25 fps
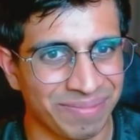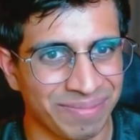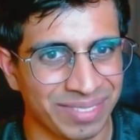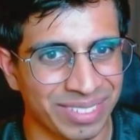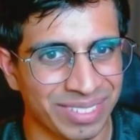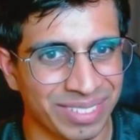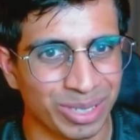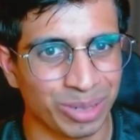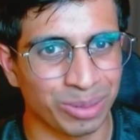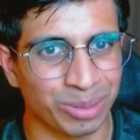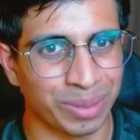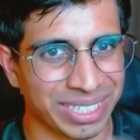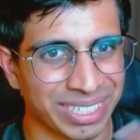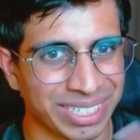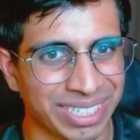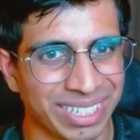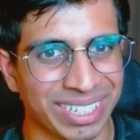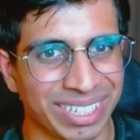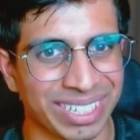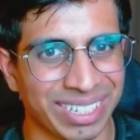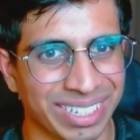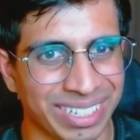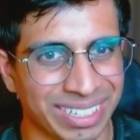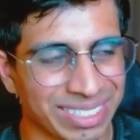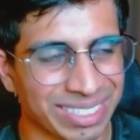So
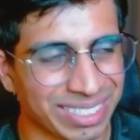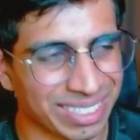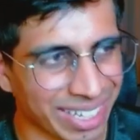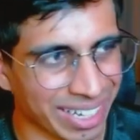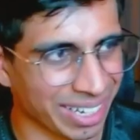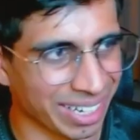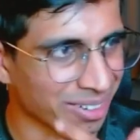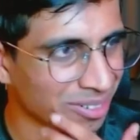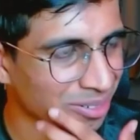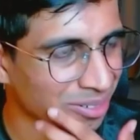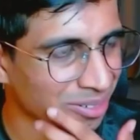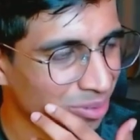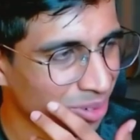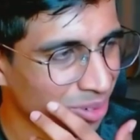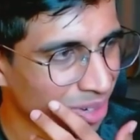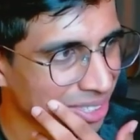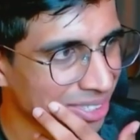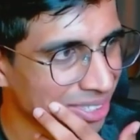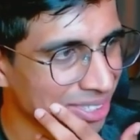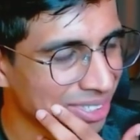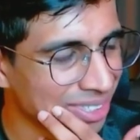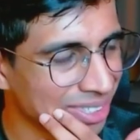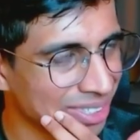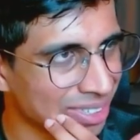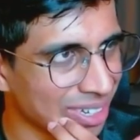basically, it's like
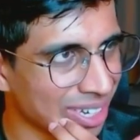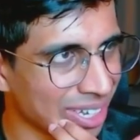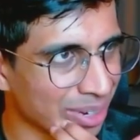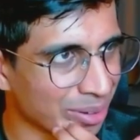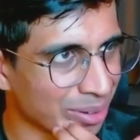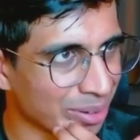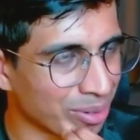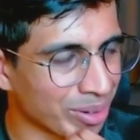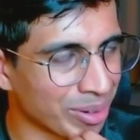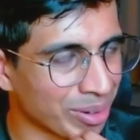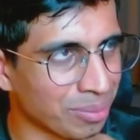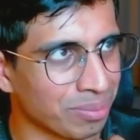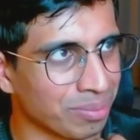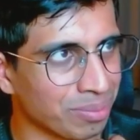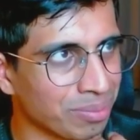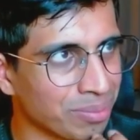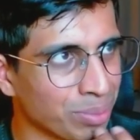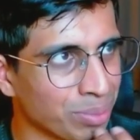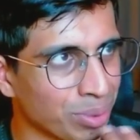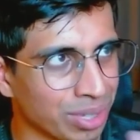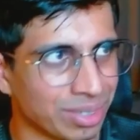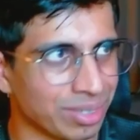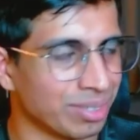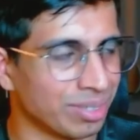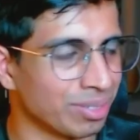once, like
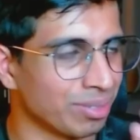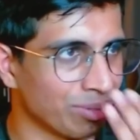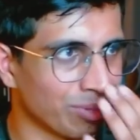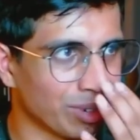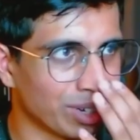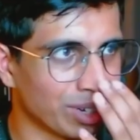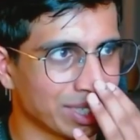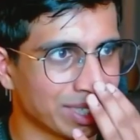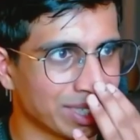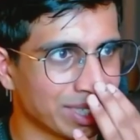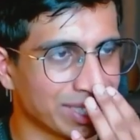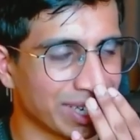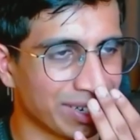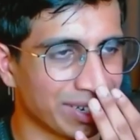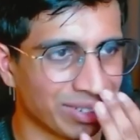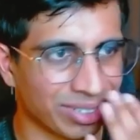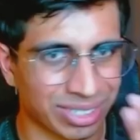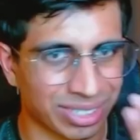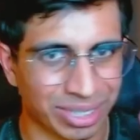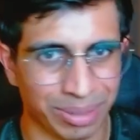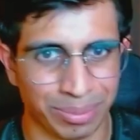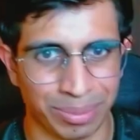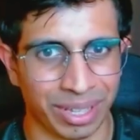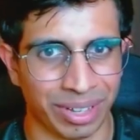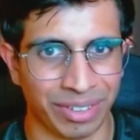1.1 cent or
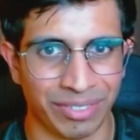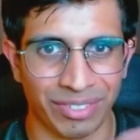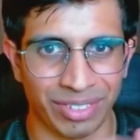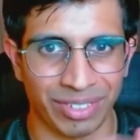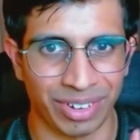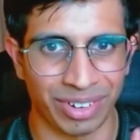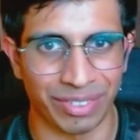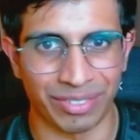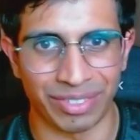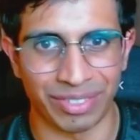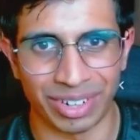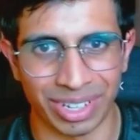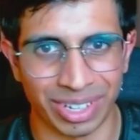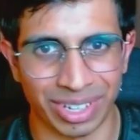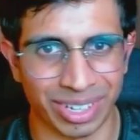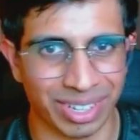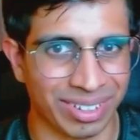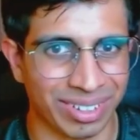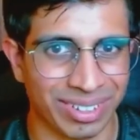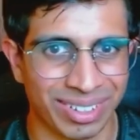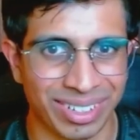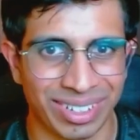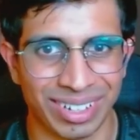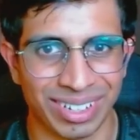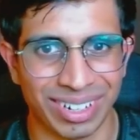something for every